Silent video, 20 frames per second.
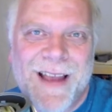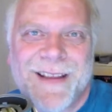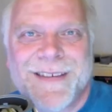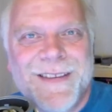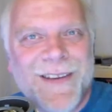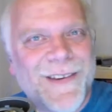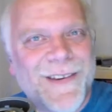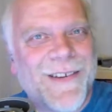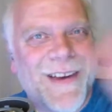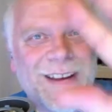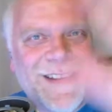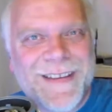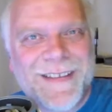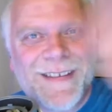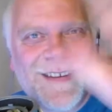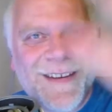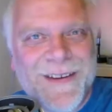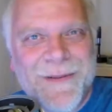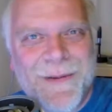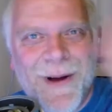It's so great to
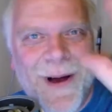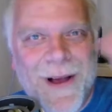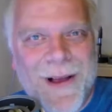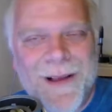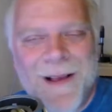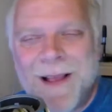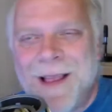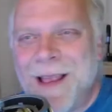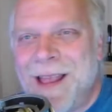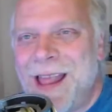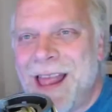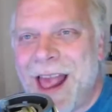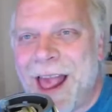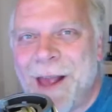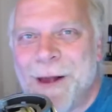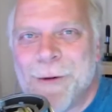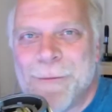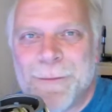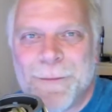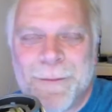see you all. I hope